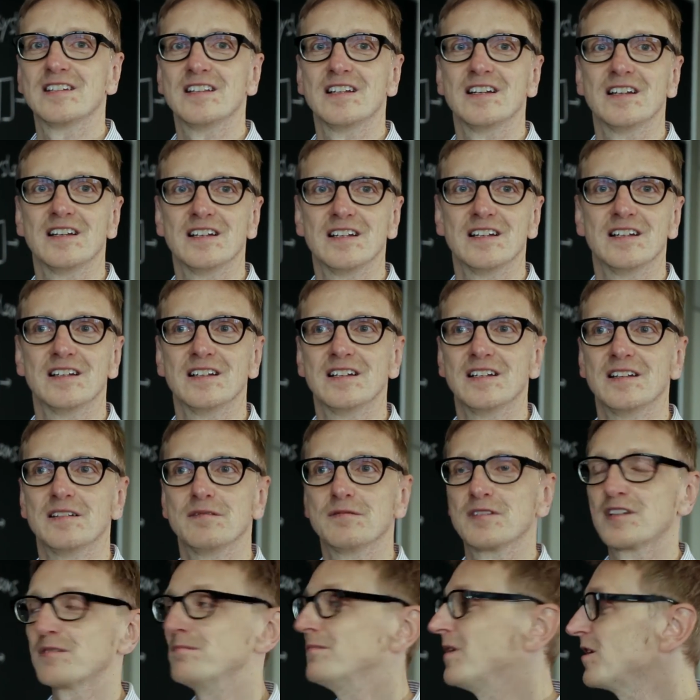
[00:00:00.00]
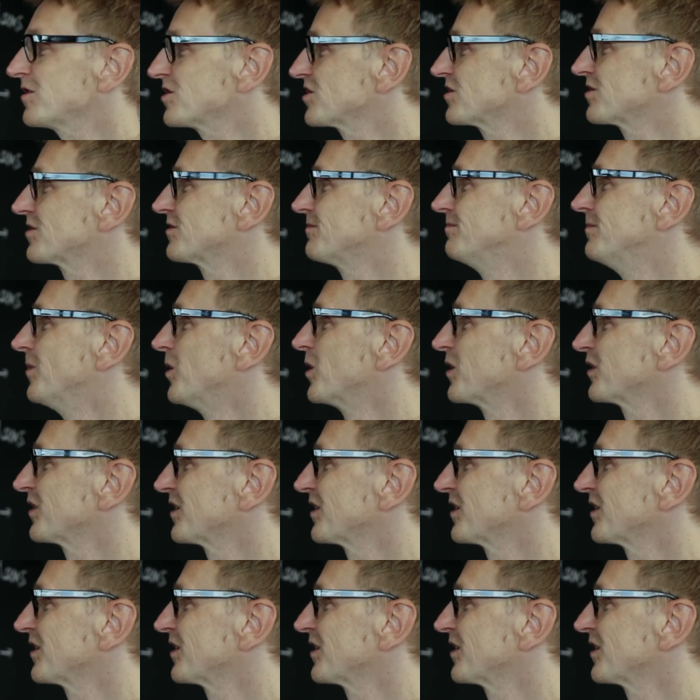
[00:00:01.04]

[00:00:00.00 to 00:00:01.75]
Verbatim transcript: Uh, it's much more